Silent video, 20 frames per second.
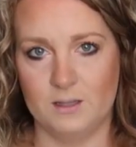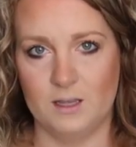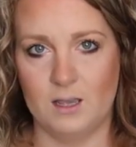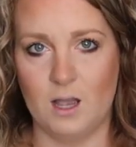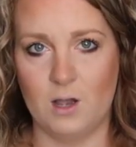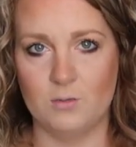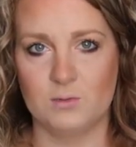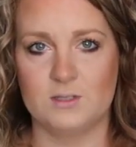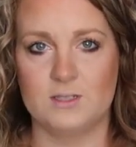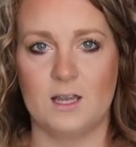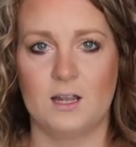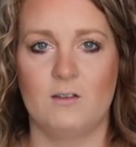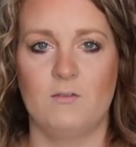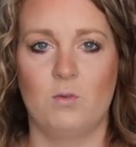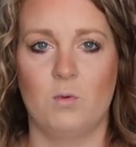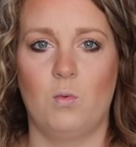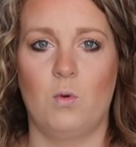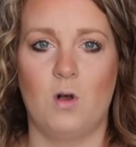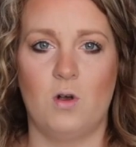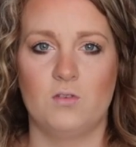outside of
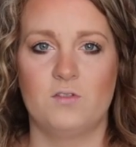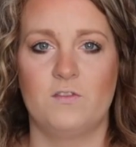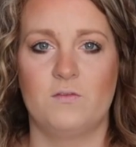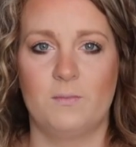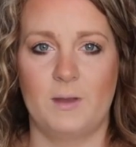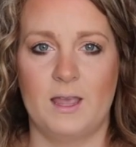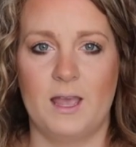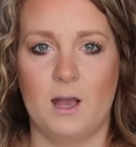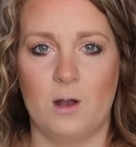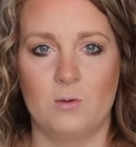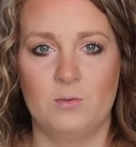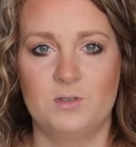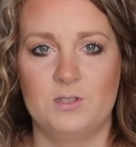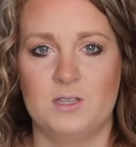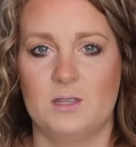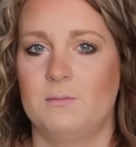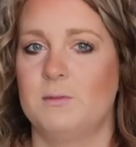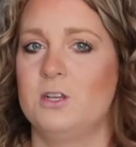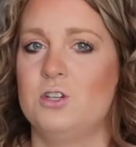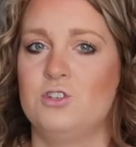the walls of my house
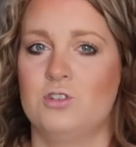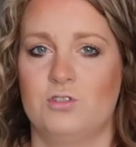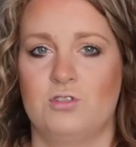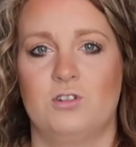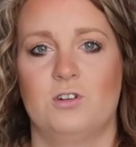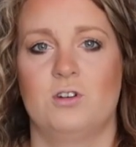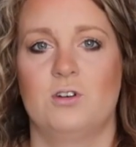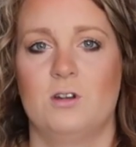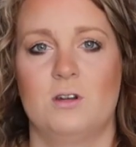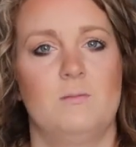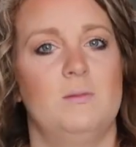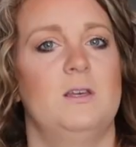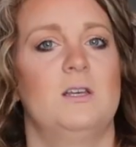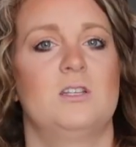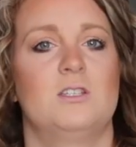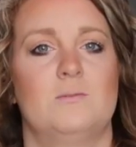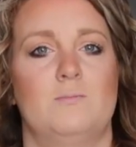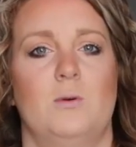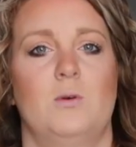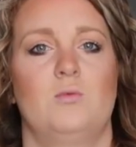that my children are going to be
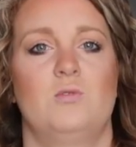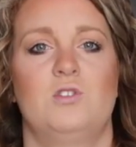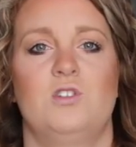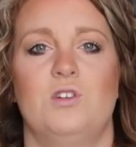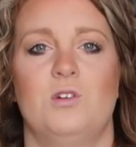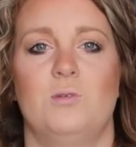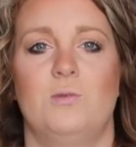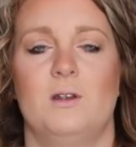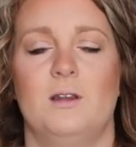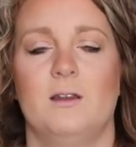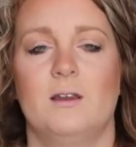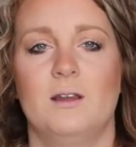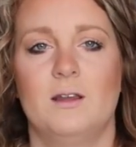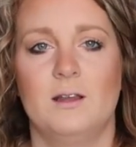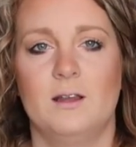exposed to and